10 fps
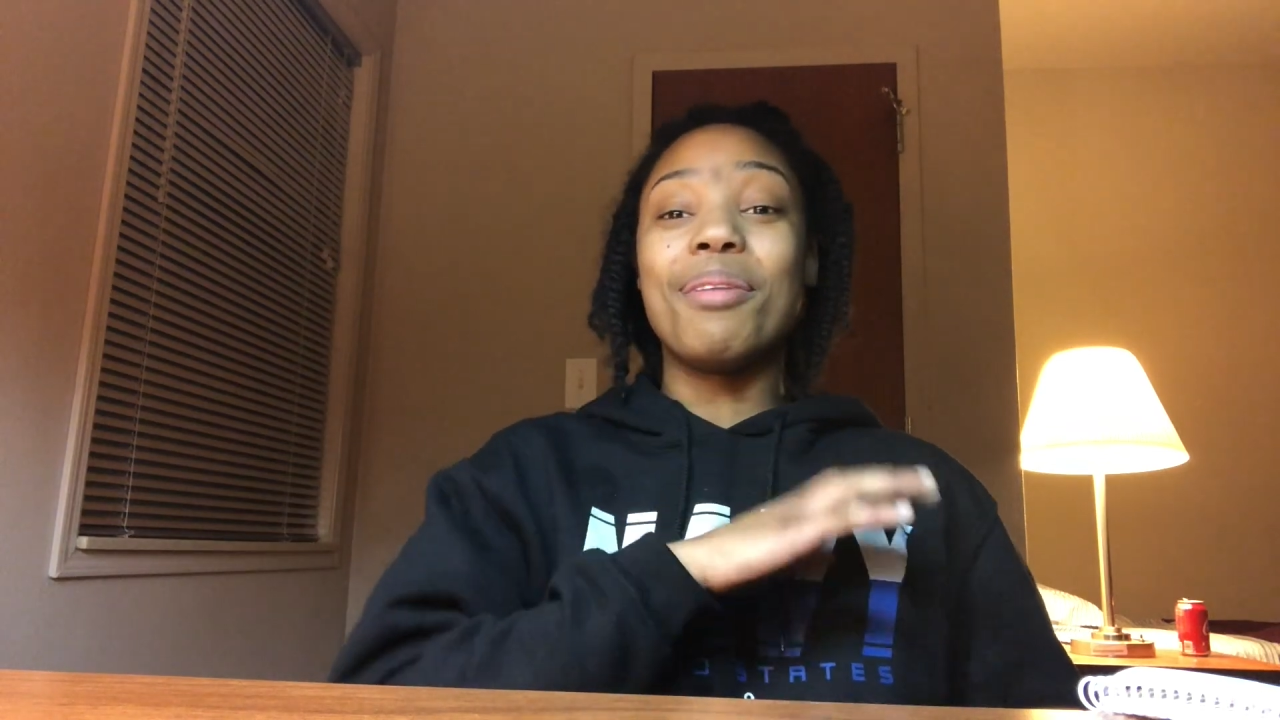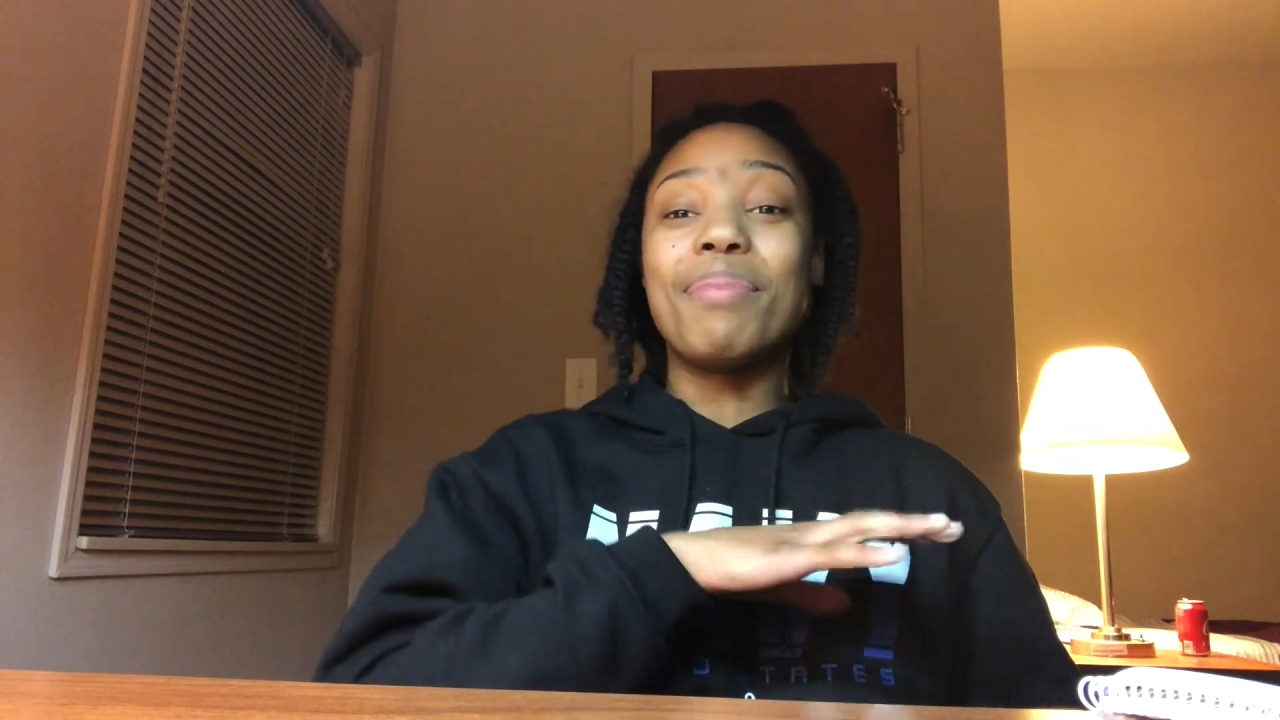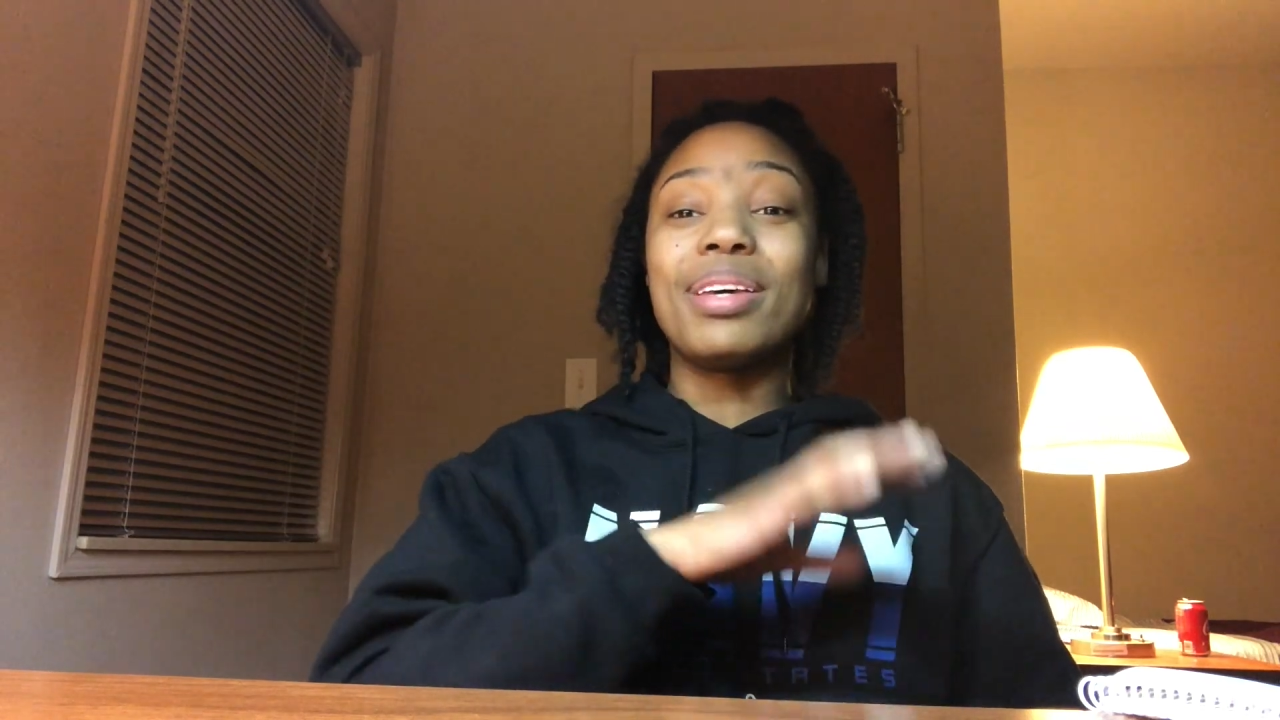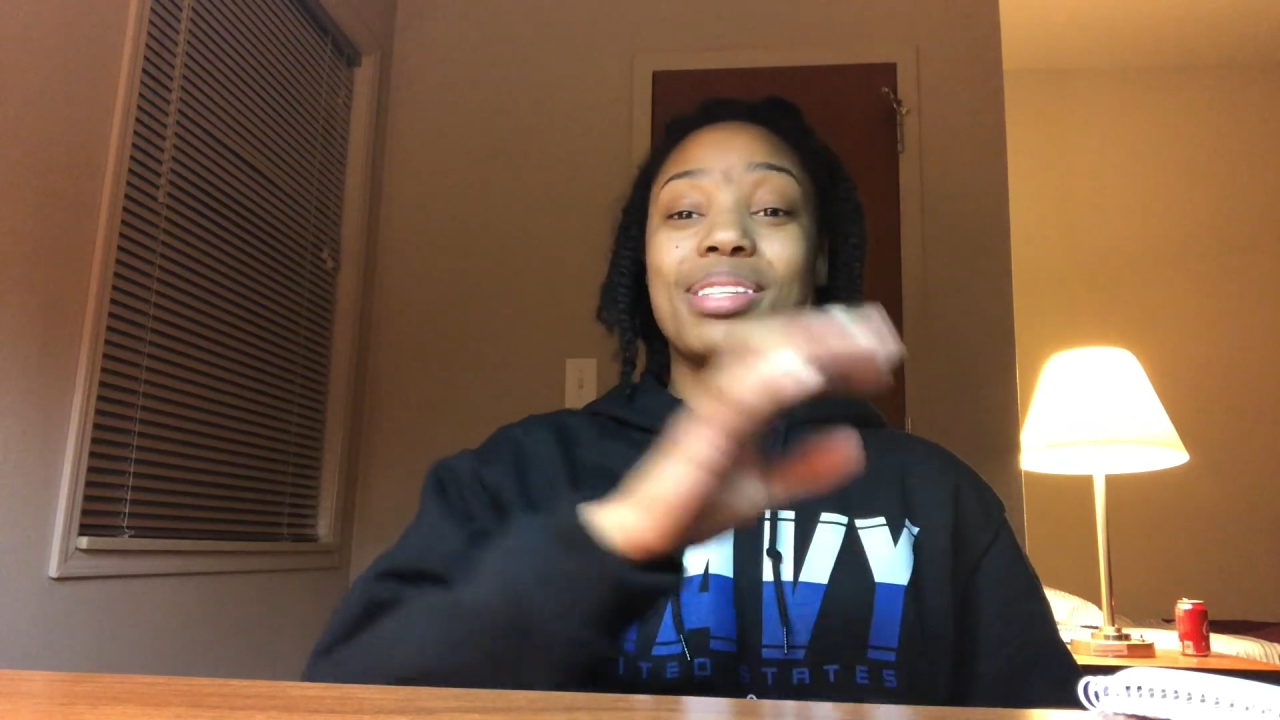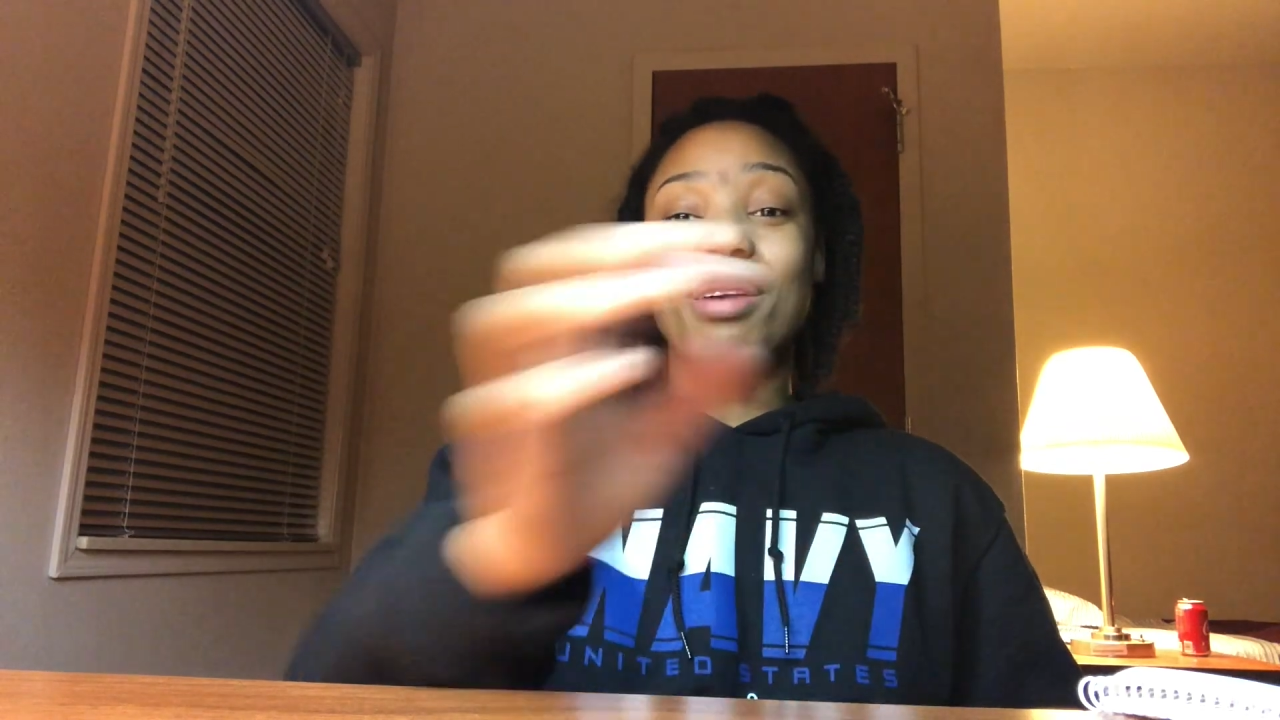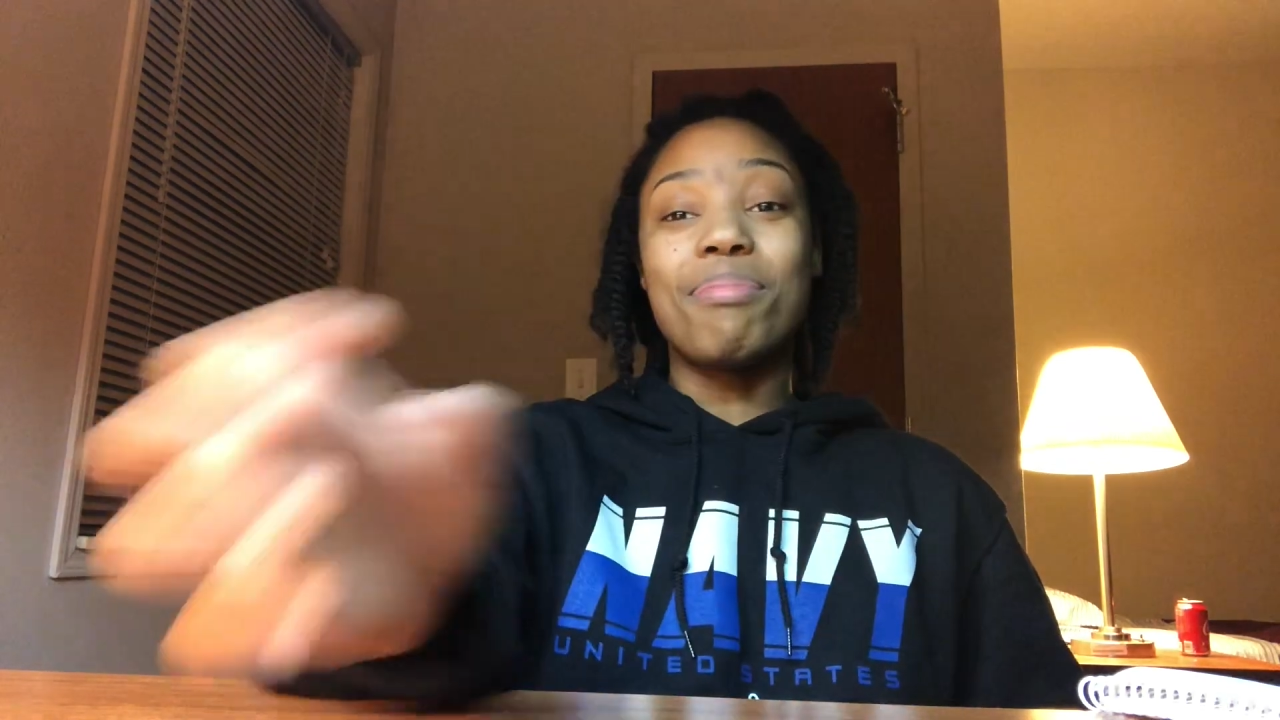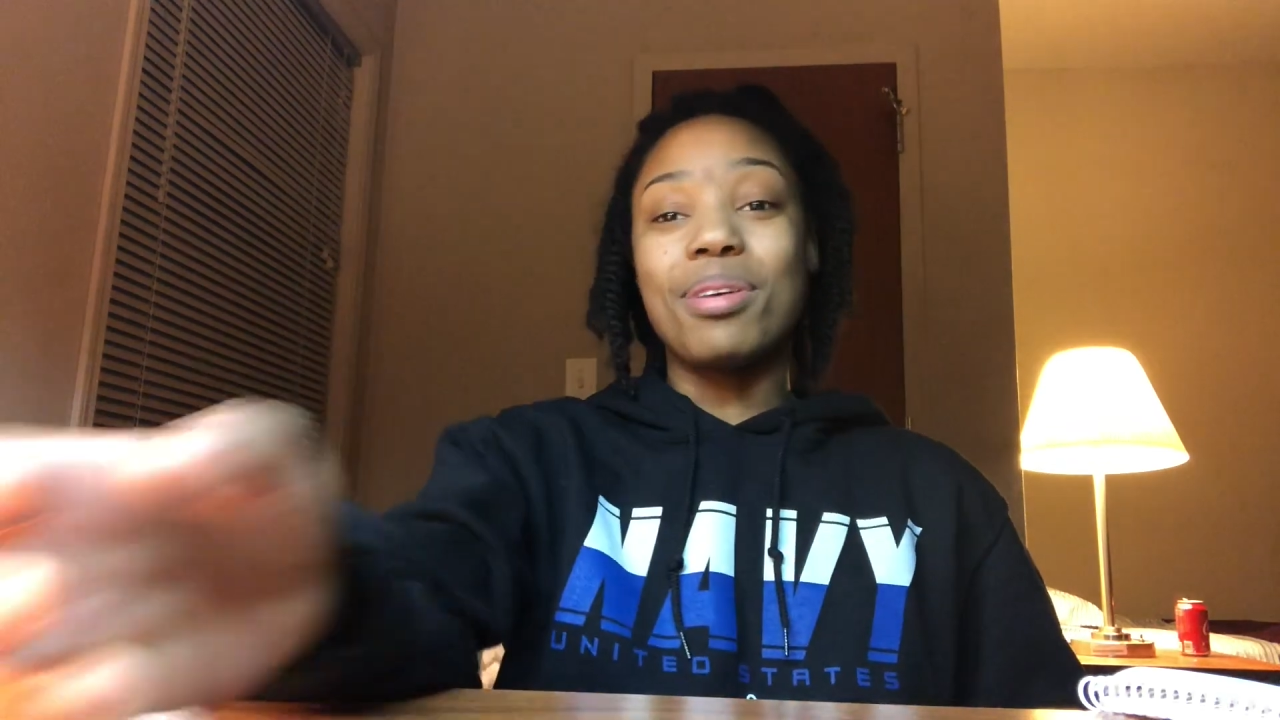baseline